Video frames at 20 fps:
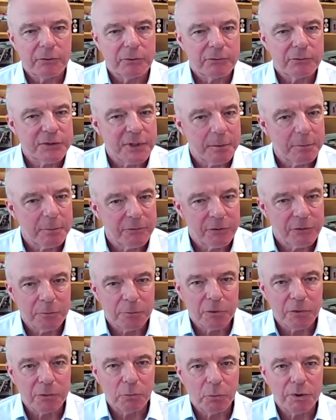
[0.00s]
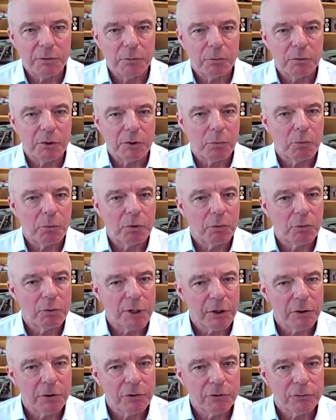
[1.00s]
Some of them are well
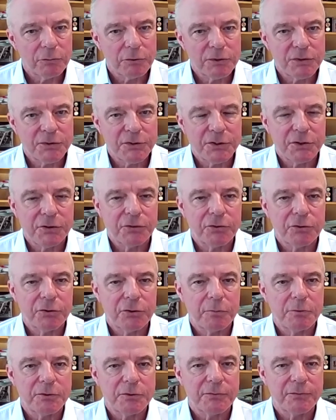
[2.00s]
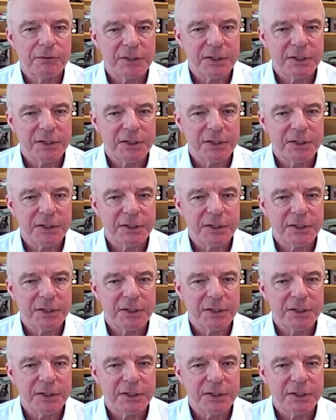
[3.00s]
known to us in terms of